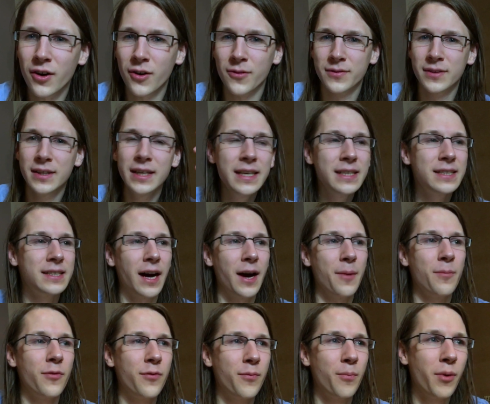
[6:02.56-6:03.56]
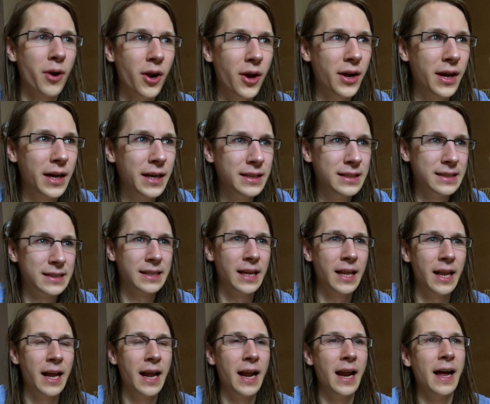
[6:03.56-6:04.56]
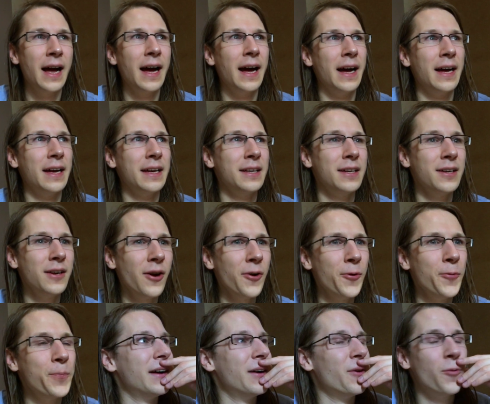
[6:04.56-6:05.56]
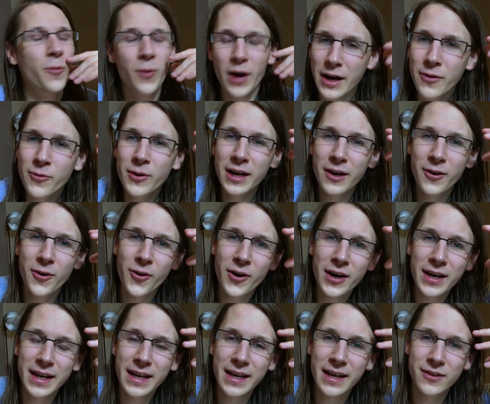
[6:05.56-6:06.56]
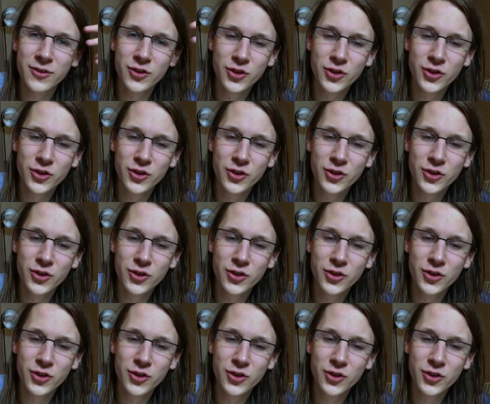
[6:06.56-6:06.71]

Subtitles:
of these type of plugins. You know, when recording